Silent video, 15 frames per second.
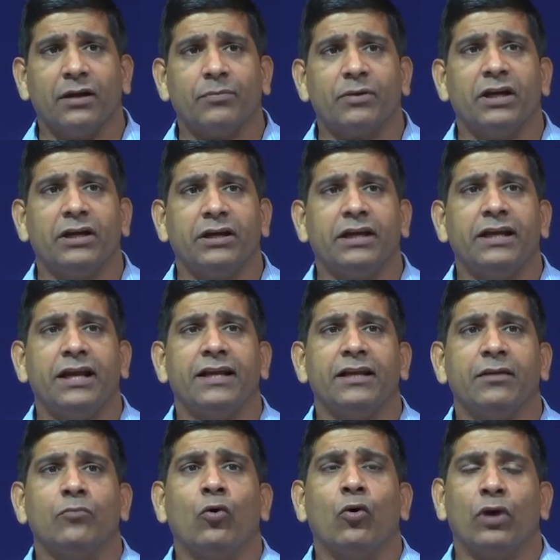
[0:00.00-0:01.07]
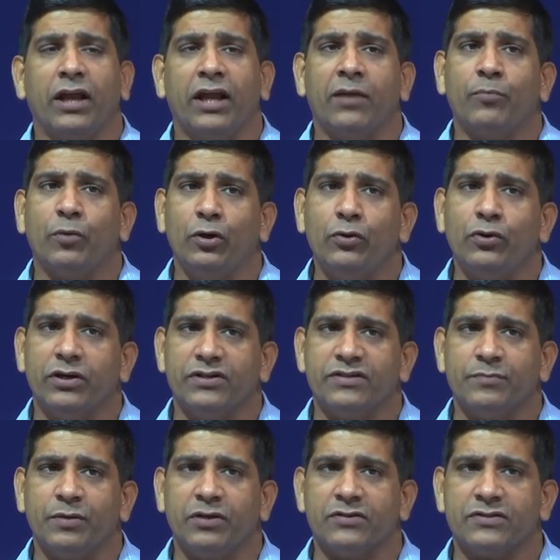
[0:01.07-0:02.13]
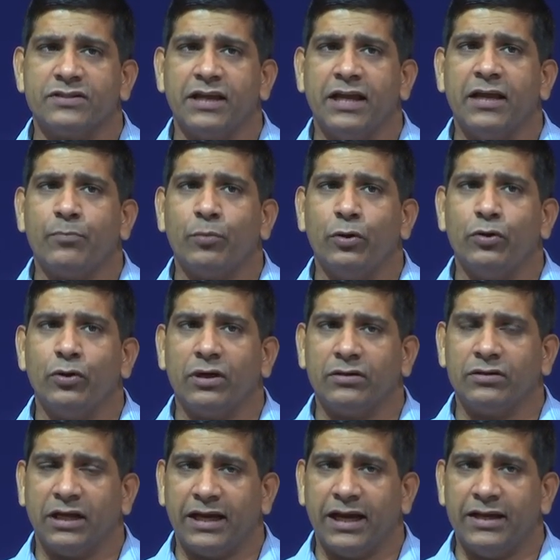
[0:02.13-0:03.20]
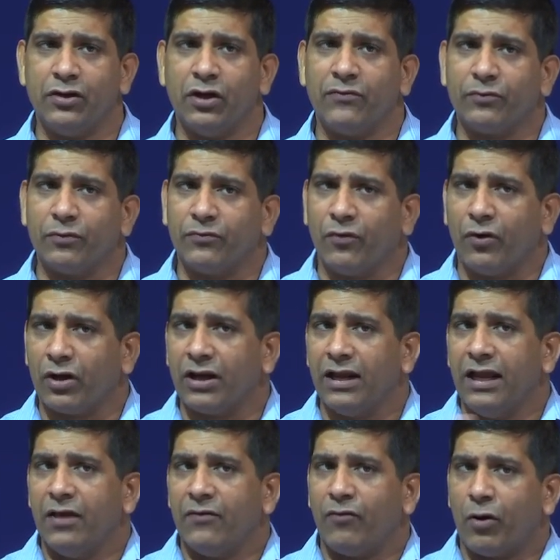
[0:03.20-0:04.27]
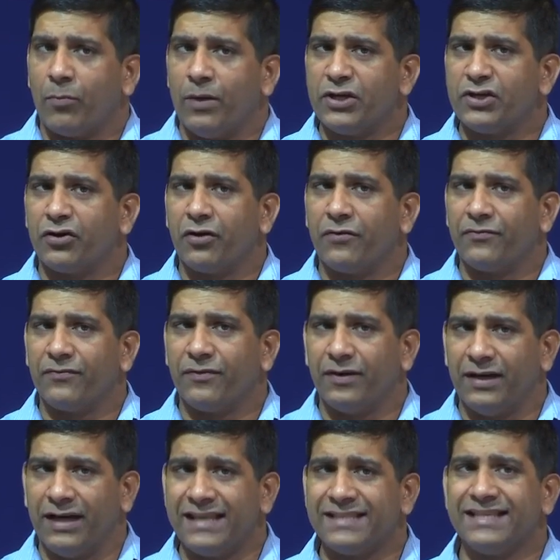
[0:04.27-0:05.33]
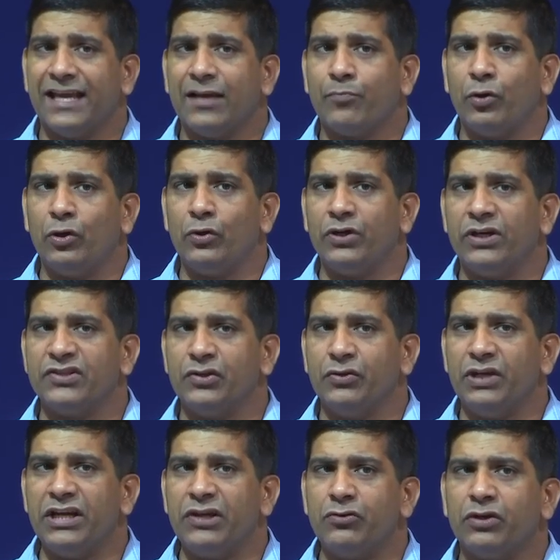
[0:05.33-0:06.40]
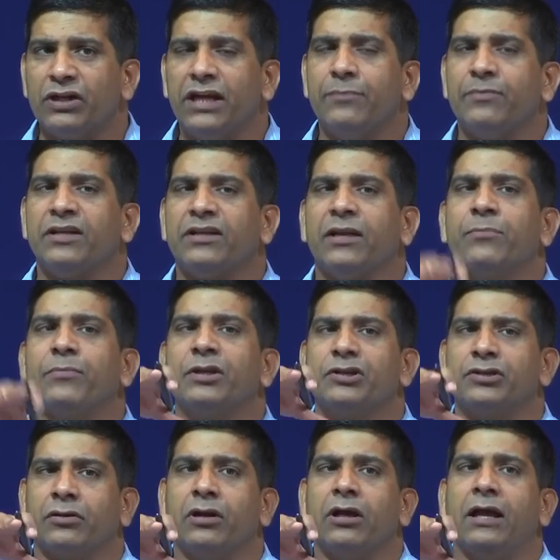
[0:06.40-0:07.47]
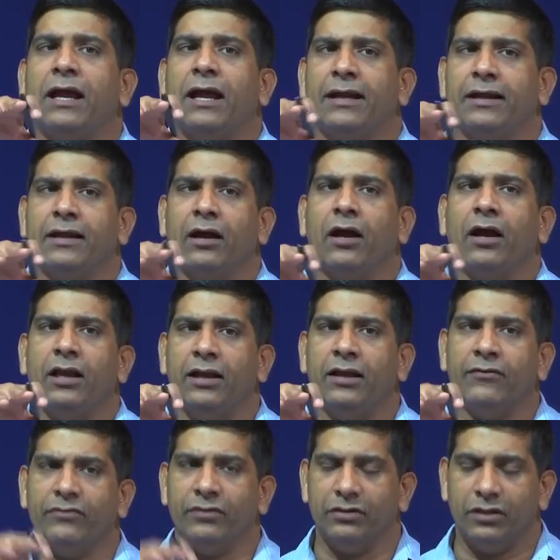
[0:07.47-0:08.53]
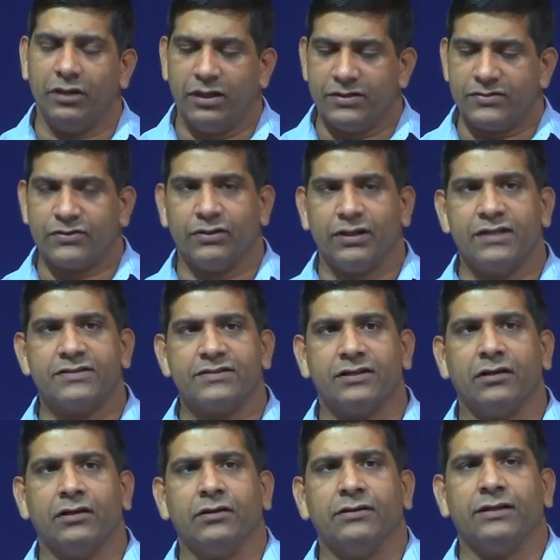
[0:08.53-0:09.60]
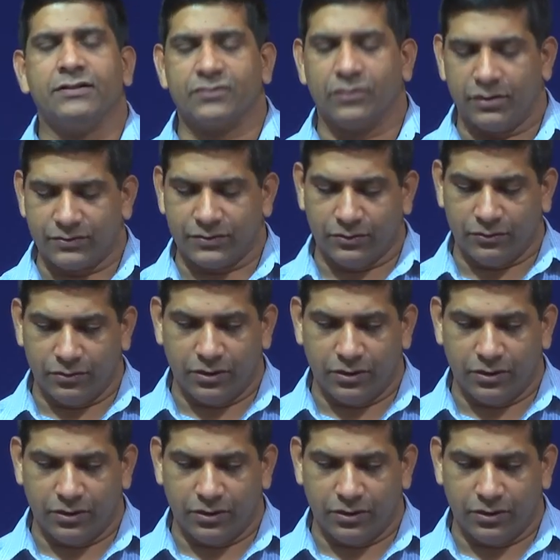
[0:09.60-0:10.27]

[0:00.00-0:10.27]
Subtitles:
creating more air pollutants, because the air again you have to, for formation of less air pollutants, you need to keep the temperature at a high level. So that's also